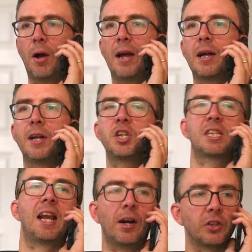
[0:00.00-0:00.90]
I just
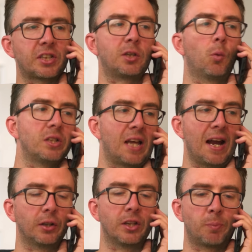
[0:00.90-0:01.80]
said hairless because it was
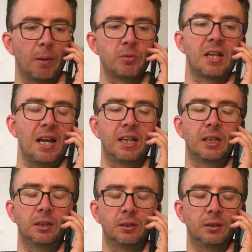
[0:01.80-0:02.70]
hairless, but I'm
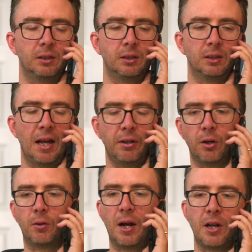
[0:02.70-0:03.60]
saying, I don't
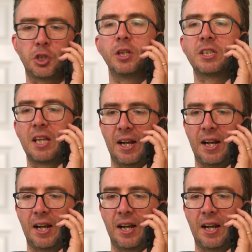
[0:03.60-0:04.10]
know, I shouldn't have said